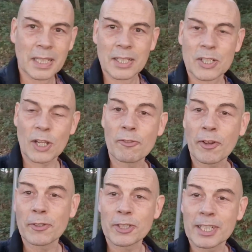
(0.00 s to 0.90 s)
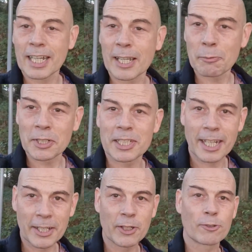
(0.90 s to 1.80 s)
So folks, today I'm going to
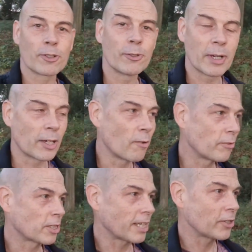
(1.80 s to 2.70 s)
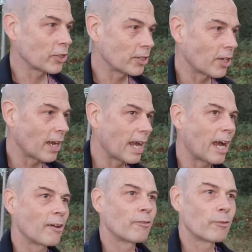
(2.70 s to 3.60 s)
take you through a conversation that I
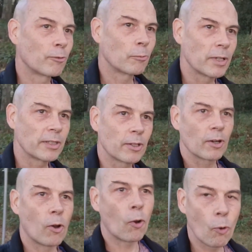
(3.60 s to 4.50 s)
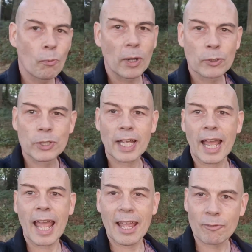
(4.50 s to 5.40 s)
have with almost
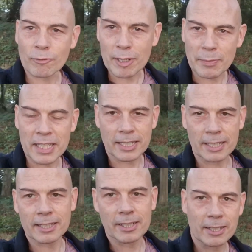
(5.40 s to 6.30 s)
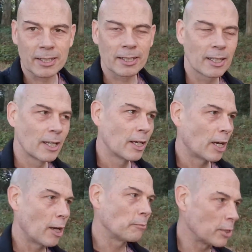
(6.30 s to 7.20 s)
every business
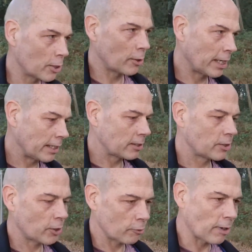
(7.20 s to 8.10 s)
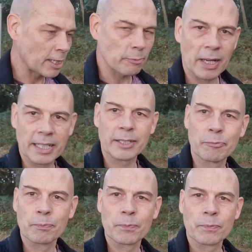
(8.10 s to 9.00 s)
that's looking to raise money.
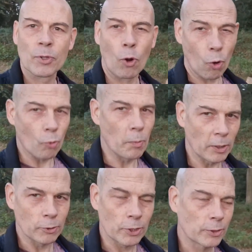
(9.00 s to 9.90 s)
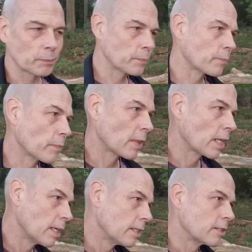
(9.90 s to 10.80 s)
Almost.
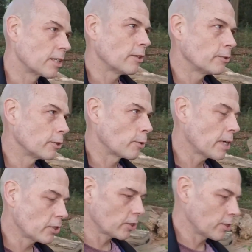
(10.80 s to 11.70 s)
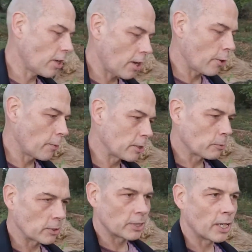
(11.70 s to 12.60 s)
So the question I always
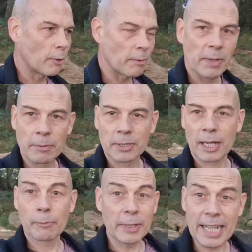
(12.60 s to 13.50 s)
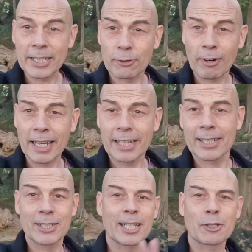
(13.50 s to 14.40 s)
want to know when people say, we need to
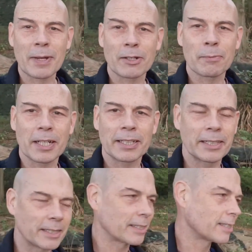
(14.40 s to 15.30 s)
raise this amount of money,